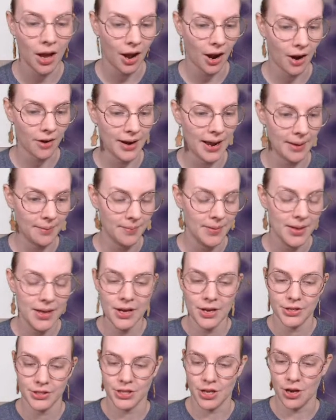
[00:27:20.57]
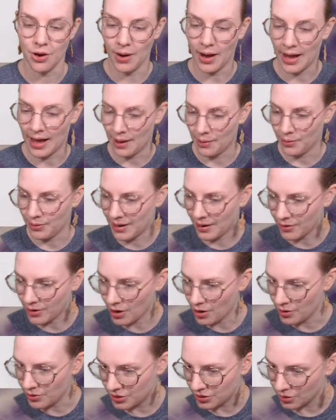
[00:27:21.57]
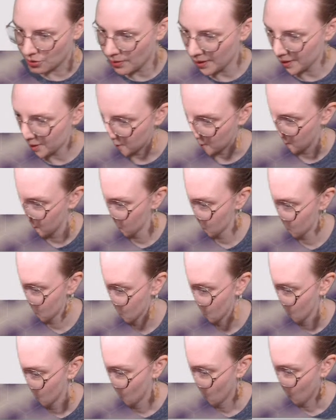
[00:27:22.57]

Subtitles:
All right, so I will now go to the questions.